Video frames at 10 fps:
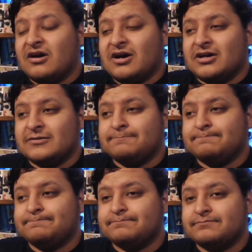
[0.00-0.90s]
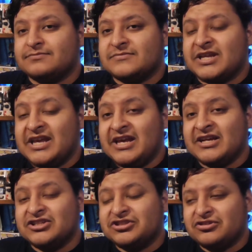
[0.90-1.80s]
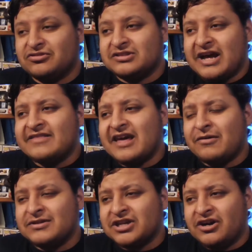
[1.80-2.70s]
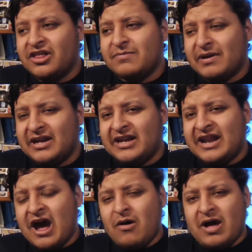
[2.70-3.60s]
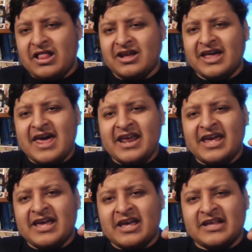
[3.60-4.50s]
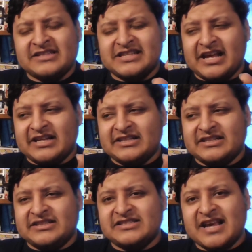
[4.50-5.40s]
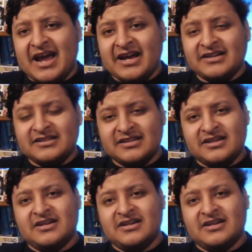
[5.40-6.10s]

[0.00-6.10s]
Um, he controls. I thought it was Earth, but now I look at it, it it's like sand,